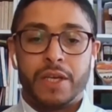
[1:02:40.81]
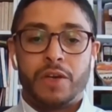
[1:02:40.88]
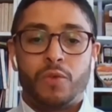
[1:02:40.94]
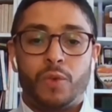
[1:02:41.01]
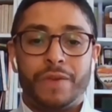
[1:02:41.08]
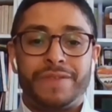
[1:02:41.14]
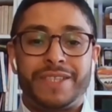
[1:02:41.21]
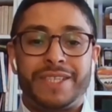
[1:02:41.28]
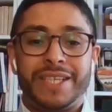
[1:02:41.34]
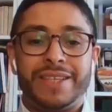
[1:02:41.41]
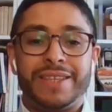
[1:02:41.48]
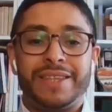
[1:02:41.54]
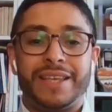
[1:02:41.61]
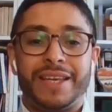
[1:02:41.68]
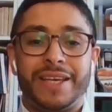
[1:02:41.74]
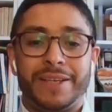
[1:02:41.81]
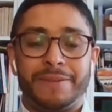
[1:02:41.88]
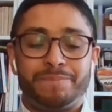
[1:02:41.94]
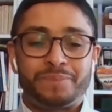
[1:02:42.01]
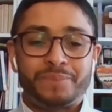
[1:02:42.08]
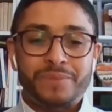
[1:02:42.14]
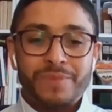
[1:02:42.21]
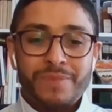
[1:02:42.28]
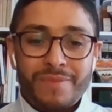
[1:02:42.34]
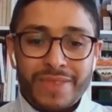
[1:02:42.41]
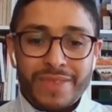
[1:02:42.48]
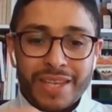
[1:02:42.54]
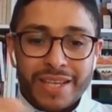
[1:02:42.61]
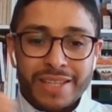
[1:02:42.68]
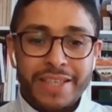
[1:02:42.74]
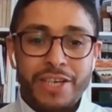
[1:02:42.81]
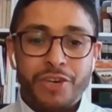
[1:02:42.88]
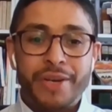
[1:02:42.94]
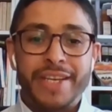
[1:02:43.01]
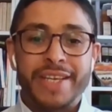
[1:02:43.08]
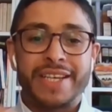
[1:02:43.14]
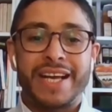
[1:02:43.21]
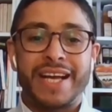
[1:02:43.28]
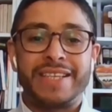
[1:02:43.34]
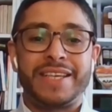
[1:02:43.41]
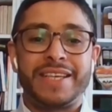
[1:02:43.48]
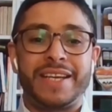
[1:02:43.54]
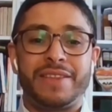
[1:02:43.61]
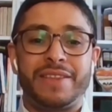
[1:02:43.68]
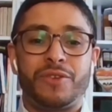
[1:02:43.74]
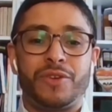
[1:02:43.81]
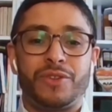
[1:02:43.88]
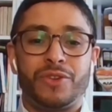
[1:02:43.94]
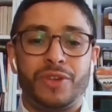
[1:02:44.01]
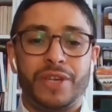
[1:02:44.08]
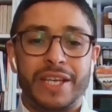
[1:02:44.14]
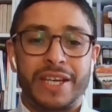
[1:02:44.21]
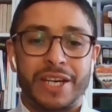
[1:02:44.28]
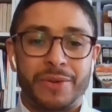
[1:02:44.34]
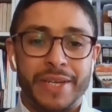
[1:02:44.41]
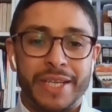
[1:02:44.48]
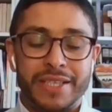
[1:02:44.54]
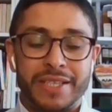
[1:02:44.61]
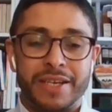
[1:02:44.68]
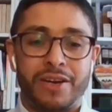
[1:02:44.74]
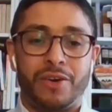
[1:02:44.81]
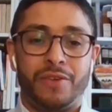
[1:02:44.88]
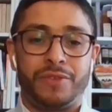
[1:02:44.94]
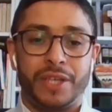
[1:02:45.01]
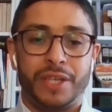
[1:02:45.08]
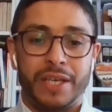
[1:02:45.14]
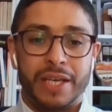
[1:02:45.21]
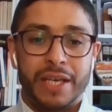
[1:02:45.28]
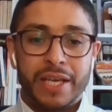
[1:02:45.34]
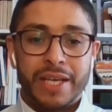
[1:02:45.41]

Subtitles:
We've seen the Ukrainian crisis and the increasing of the